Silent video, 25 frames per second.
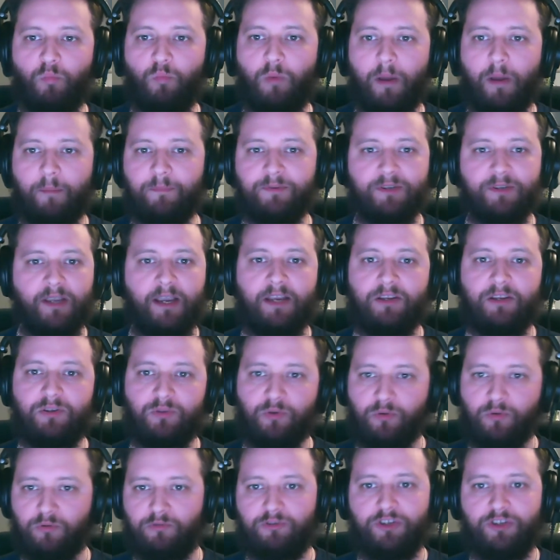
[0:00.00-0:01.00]

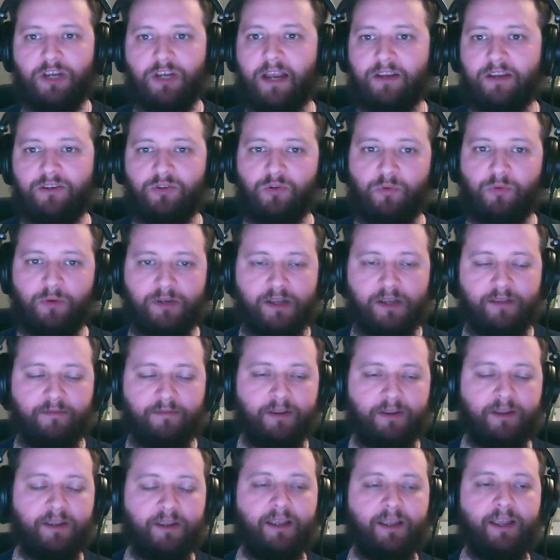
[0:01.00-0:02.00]
website or chat or
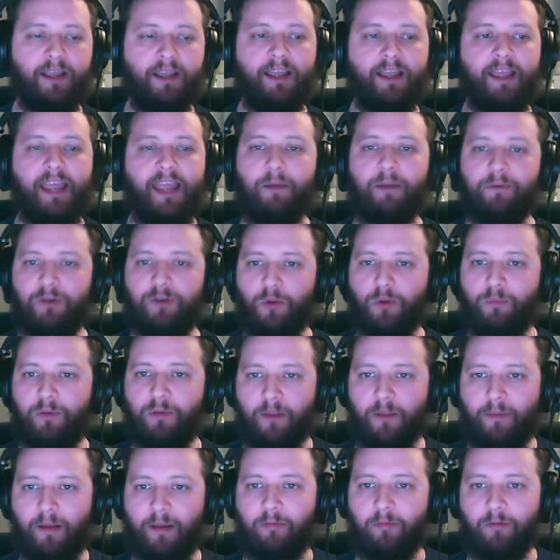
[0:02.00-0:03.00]
whatever, it would
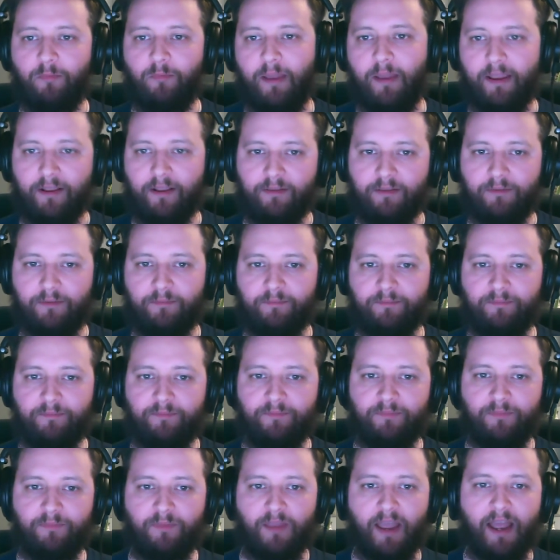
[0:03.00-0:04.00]
open up Apple Mail
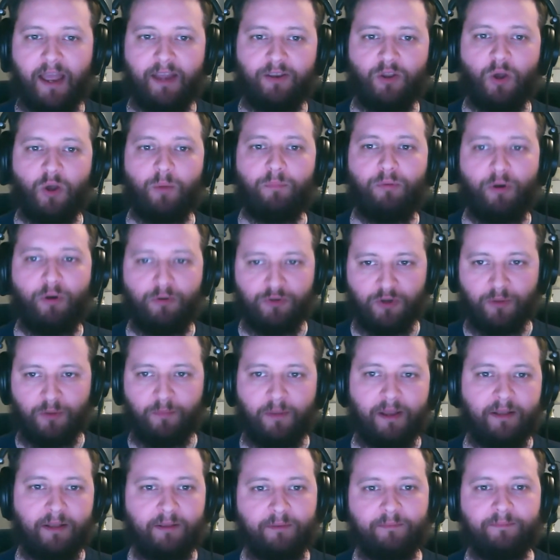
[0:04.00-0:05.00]
and not
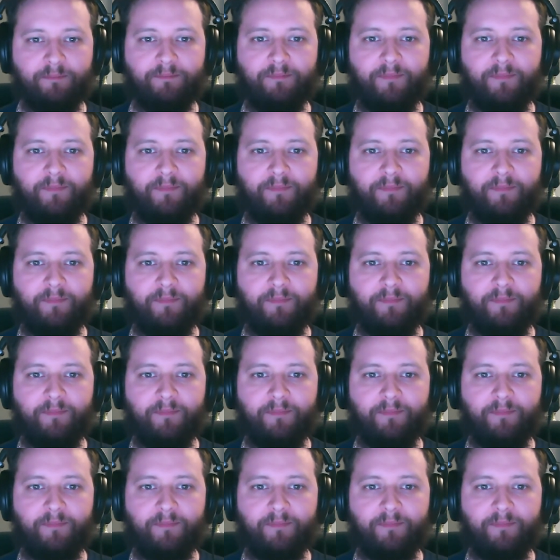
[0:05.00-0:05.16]
Proton Mail.